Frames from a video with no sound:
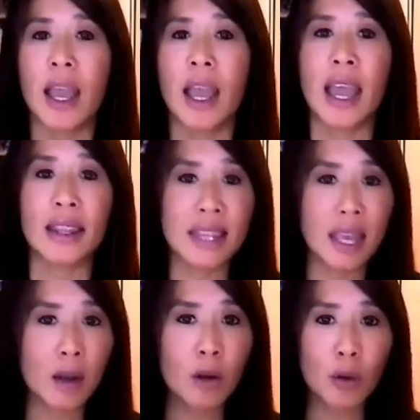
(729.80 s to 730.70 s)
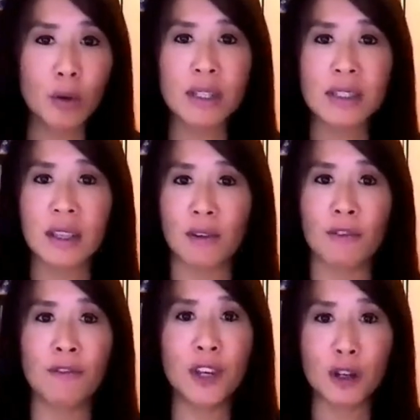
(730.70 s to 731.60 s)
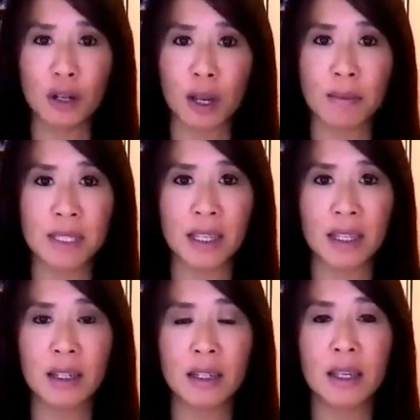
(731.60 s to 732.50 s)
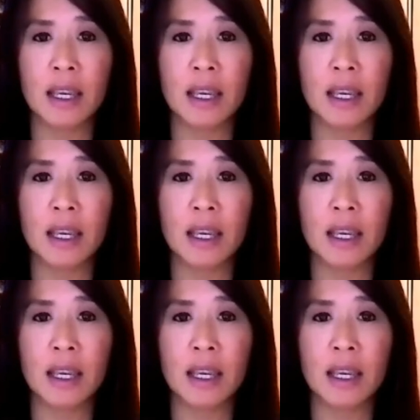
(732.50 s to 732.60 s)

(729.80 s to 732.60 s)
And then notice if fear comes in,